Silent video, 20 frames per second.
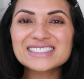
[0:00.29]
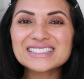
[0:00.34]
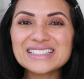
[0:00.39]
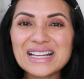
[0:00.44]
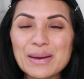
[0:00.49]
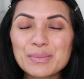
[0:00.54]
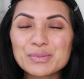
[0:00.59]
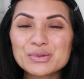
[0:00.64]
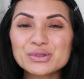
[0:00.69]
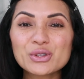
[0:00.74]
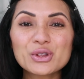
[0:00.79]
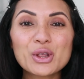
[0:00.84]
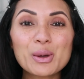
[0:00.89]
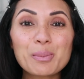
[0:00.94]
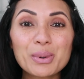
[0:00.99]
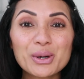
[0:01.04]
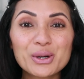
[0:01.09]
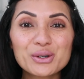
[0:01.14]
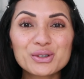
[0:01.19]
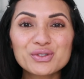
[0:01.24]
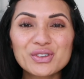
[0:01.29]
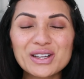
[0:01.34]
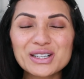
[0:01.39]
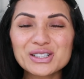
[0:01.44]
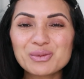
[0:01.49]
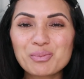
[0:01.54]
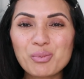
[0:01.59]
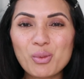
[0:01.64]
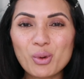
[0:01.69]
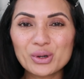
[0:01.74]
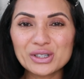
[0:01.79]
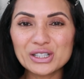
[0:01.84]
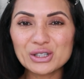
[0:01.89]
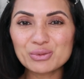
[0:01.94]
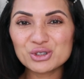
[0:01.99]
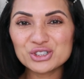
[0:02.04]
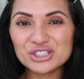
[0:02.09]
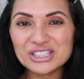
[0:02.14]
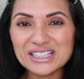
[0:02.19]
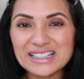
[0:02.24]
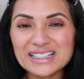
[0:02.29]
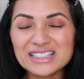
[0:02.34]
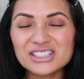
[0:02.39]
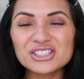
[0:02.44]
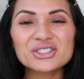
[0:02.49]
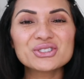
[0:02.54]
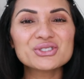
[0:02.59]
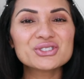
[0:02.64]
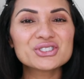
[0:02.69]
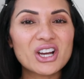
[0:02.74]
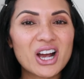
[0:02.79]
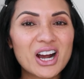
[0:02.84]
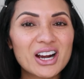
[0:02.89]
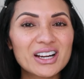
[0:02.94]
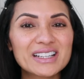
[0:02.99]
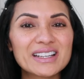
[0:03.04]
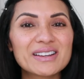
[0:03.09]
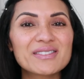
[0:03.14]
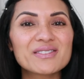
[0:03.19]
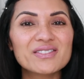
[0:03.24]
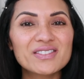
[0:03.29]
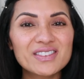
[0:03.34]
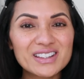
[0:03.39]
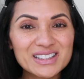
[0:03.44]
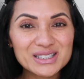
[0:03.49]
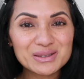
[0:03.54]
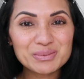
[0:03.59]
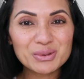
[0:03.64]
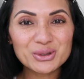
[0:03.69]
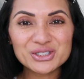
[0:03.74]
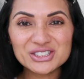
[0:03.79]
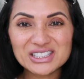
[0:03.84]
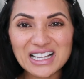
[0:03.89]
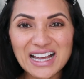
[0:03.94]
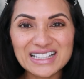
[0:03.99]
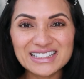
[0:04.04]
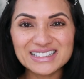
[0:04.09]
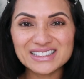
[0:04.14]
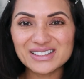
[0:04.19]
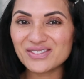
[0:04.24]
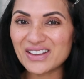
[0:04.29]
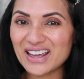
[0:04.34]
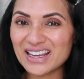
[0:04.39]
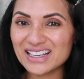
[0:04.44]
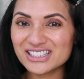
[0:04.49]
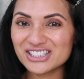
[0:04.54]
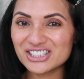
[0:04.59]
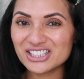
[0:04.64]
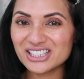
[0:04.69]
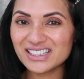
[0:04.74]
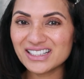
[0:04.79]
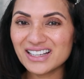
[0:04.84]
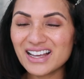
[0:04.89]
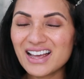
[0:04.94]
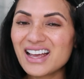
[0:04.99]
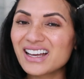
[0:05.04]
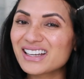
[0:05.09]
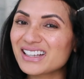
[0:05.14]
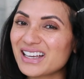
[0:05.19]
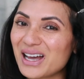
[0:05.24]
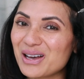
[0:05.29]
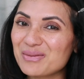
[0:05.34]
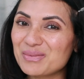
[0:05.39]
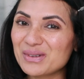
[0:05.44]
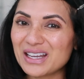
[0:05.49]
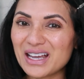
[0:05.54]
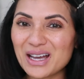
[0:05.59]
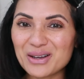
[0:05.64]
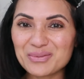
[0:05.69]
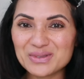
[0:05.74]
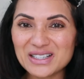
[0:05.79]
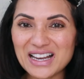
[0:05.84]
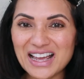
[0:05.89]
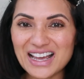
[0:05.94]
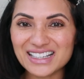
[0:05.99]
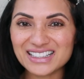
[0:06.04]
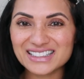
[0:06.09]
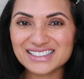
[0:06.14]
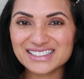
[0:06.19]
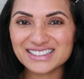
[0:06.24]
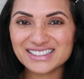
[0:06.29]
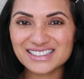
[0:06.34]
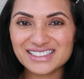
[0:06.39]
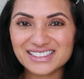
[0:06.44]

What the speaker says: steps to the perfect morning routine to target visible signs of aging coming up next.